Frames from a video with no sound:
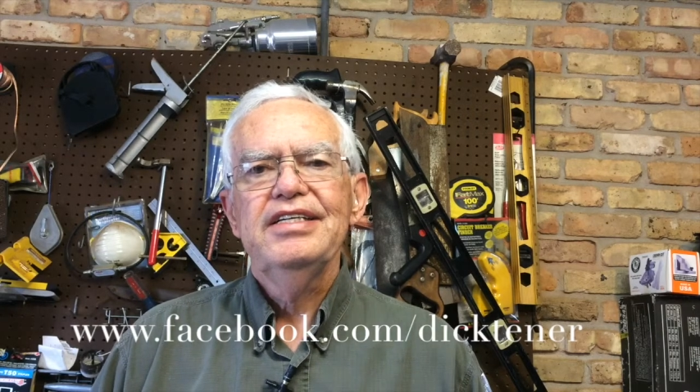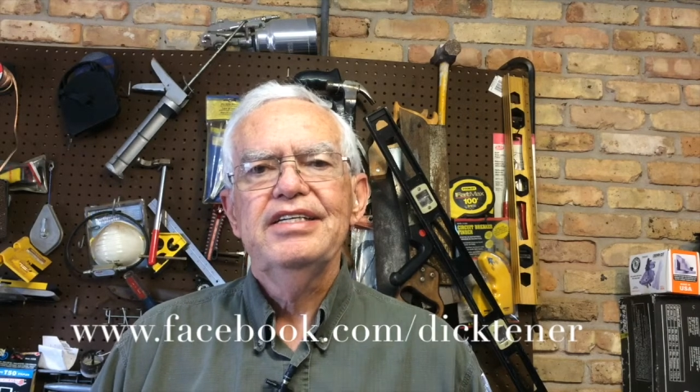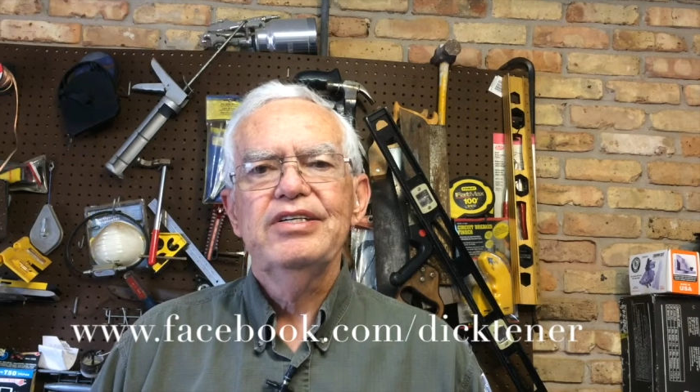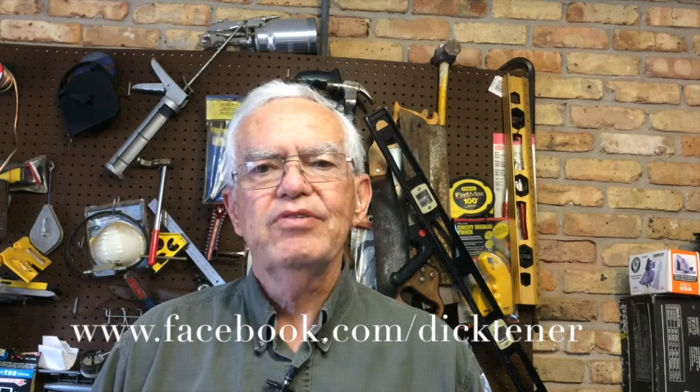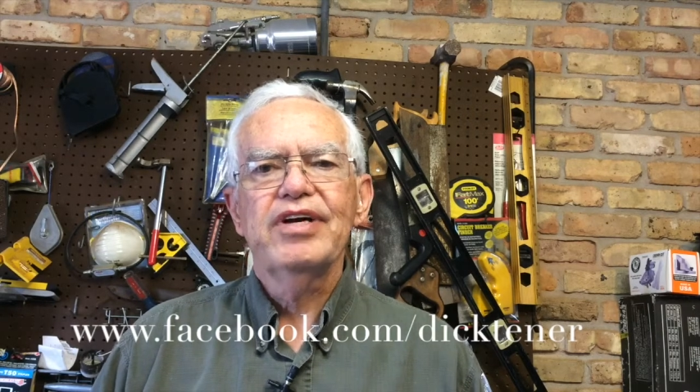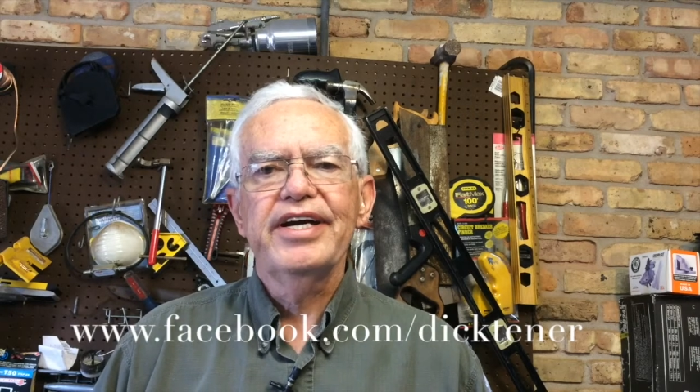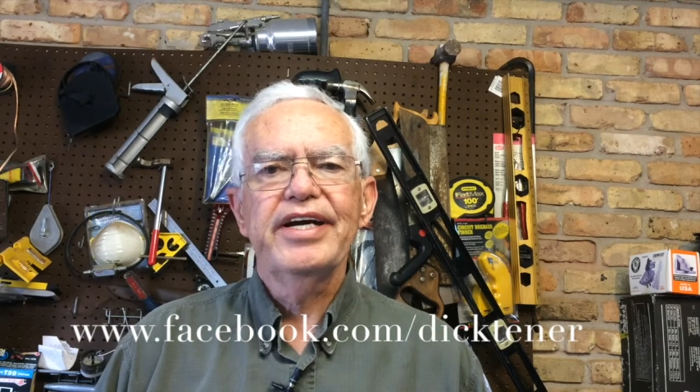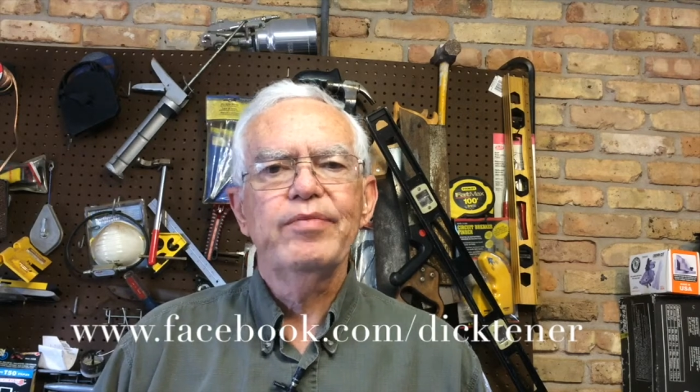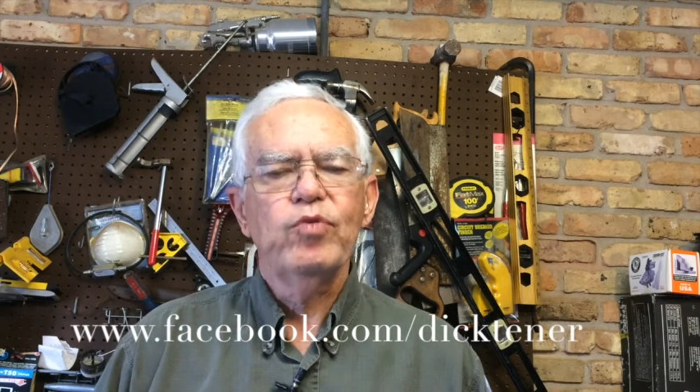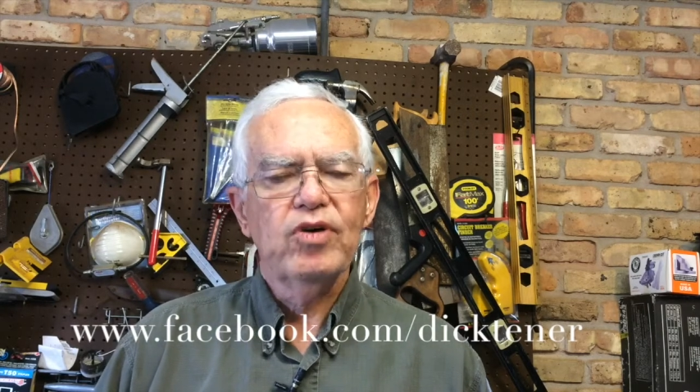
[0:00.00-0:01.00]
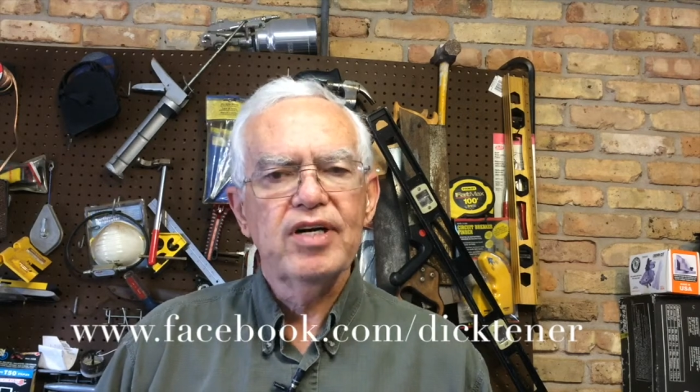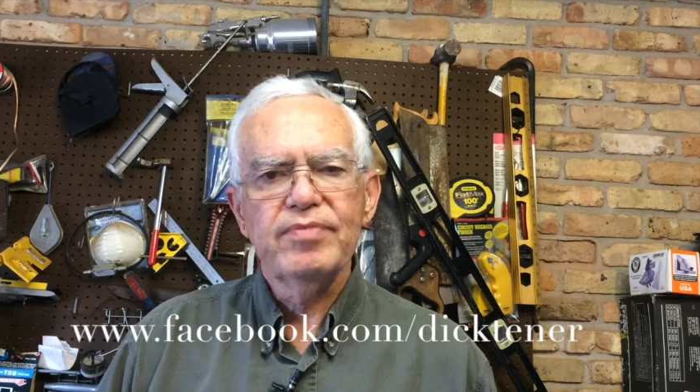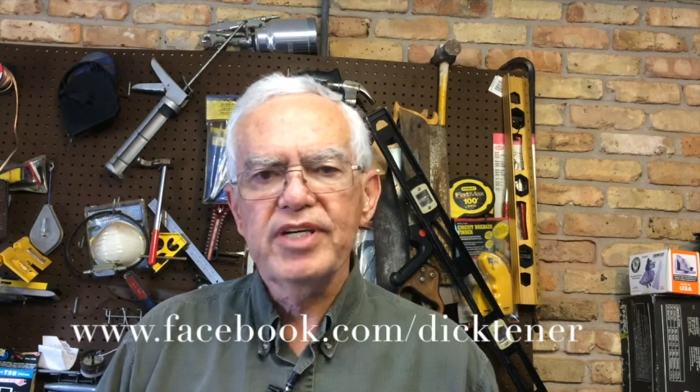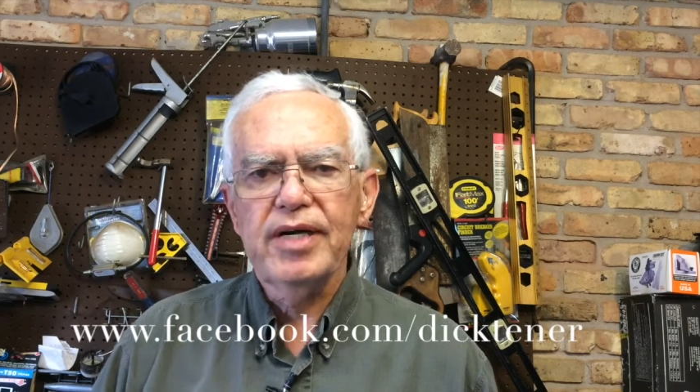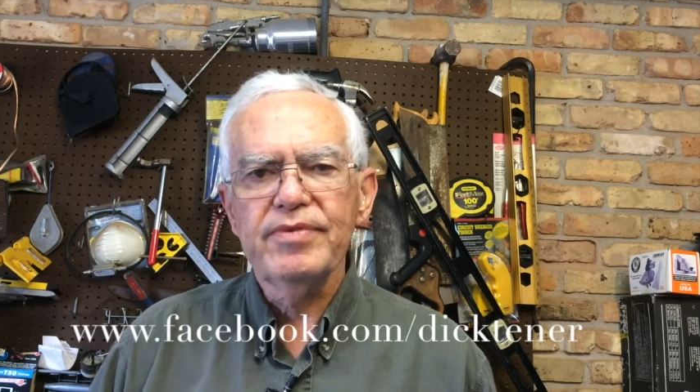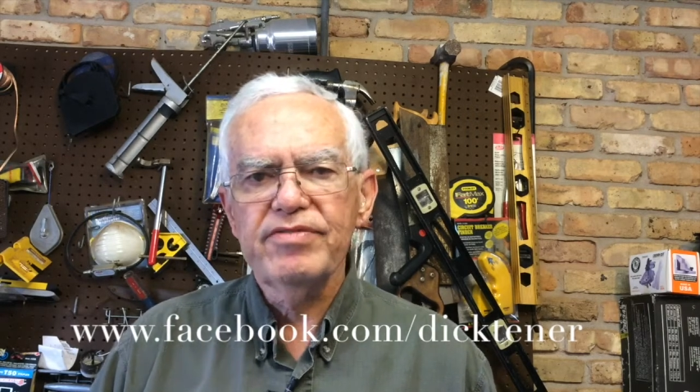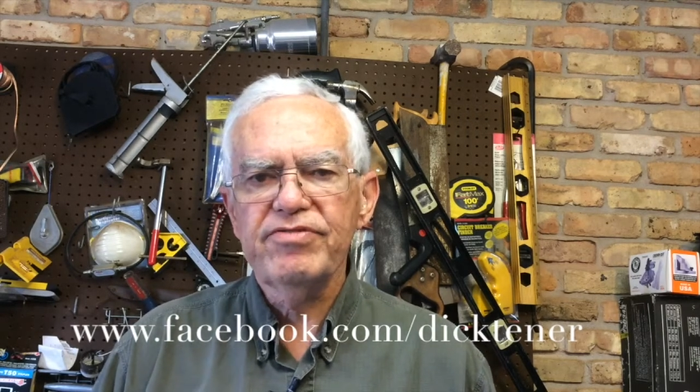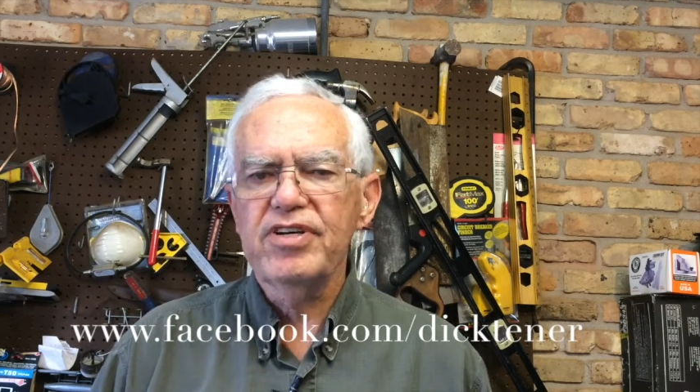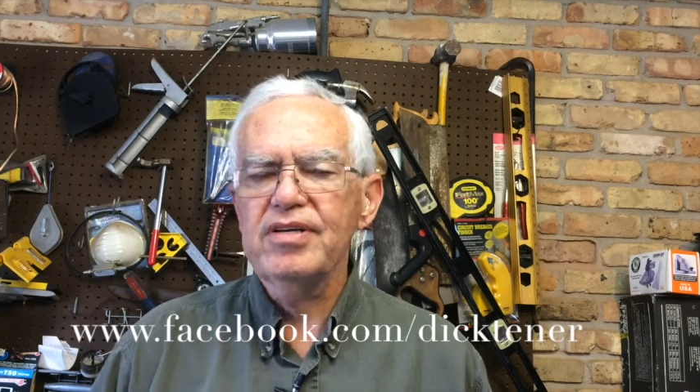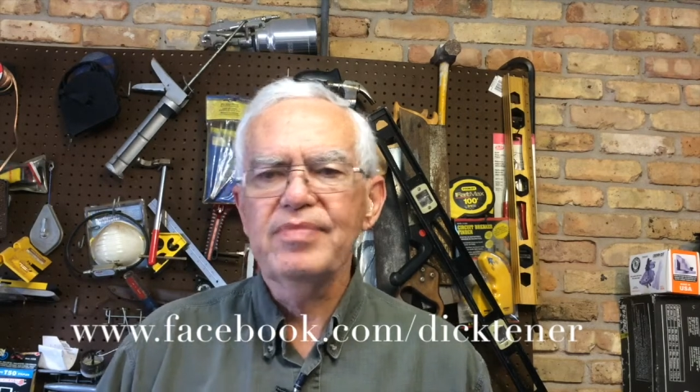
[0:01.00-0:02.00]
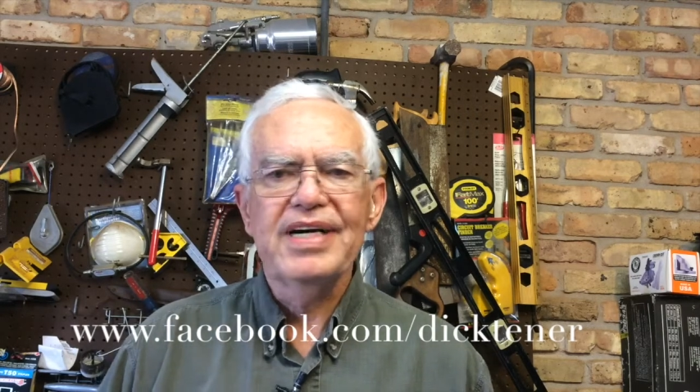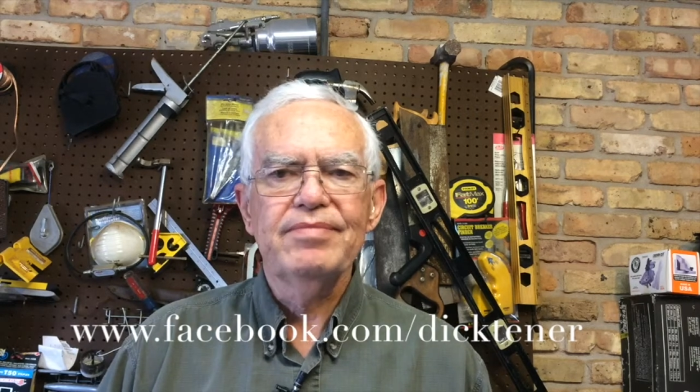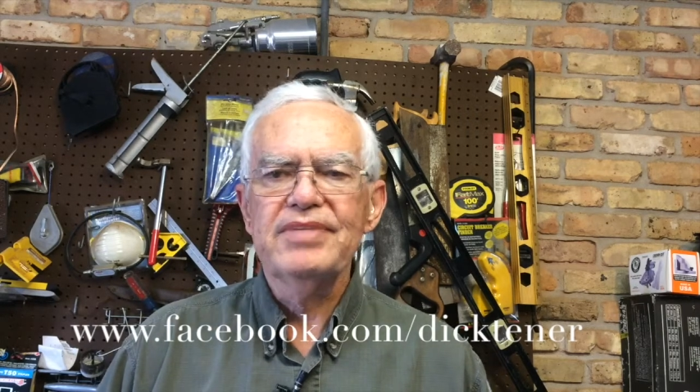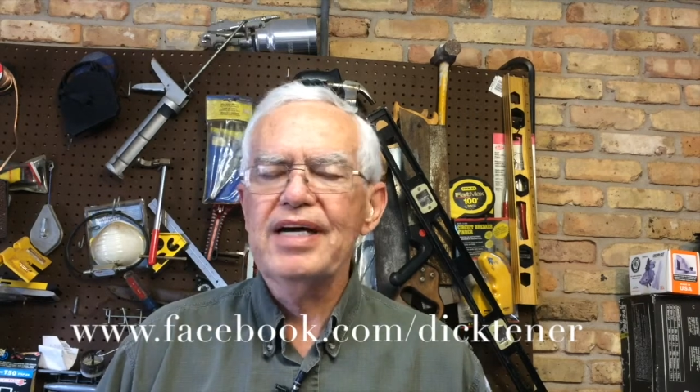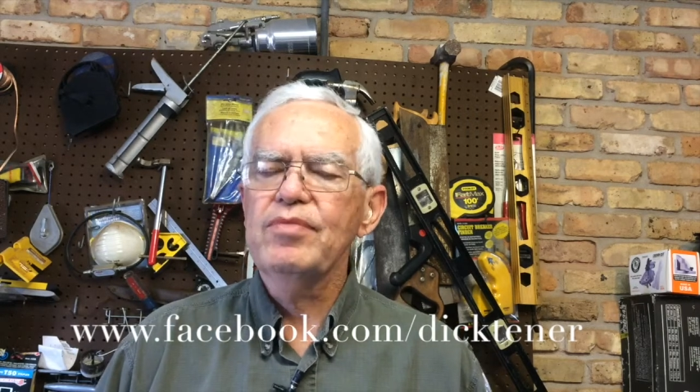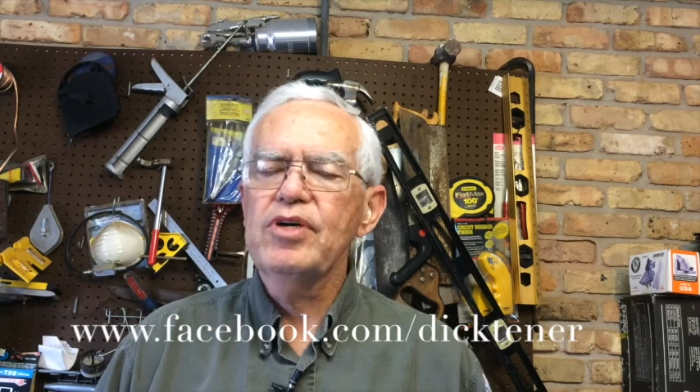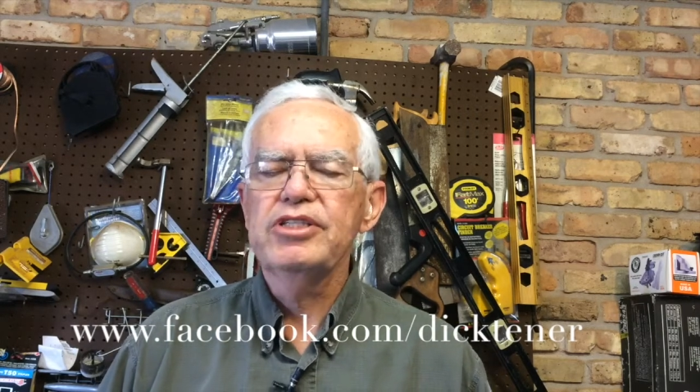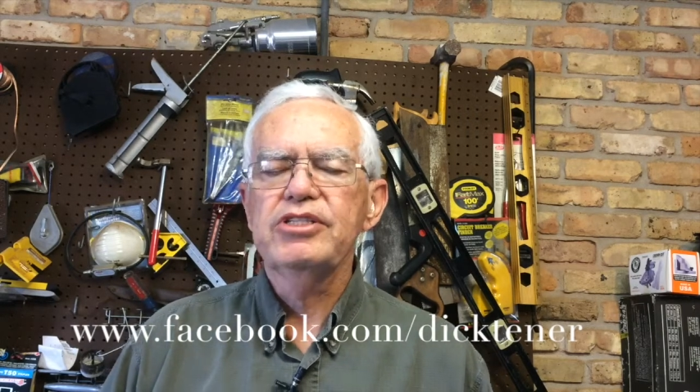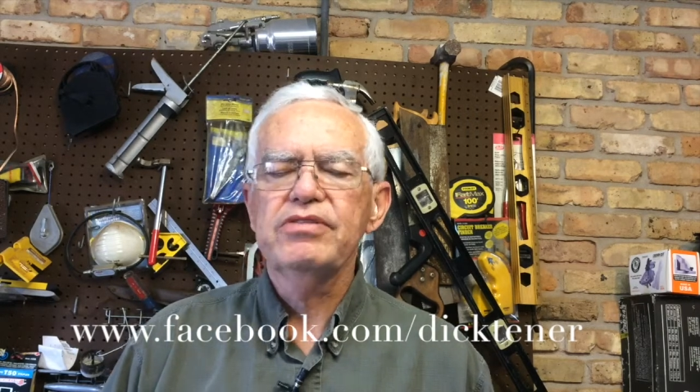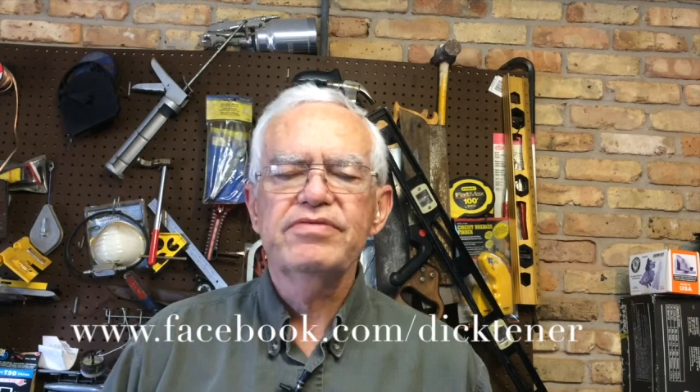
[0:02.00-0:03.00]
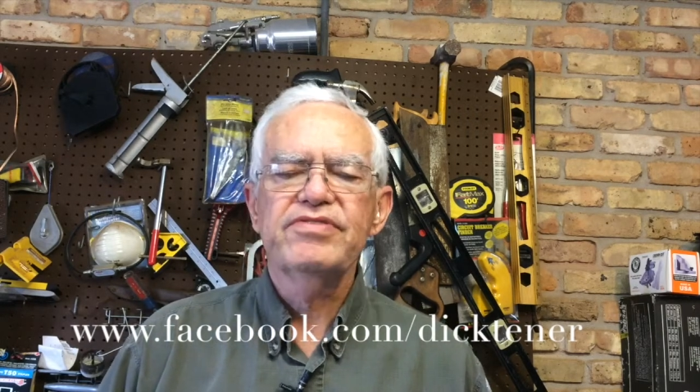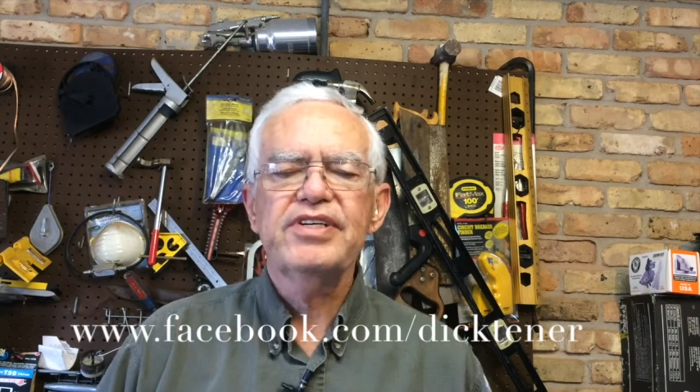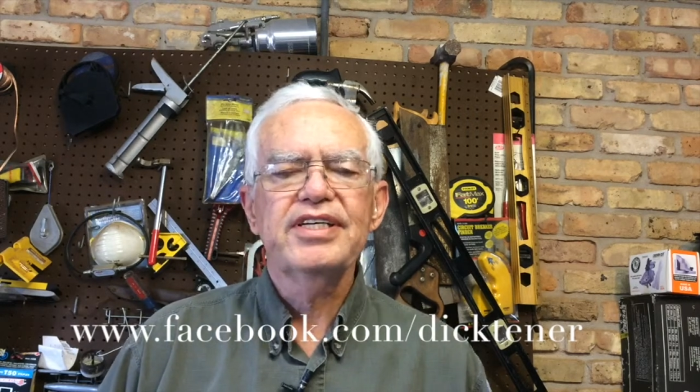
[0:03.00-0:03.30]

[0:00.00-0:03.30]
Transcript: who I am, where I'm coming from. I'm not much on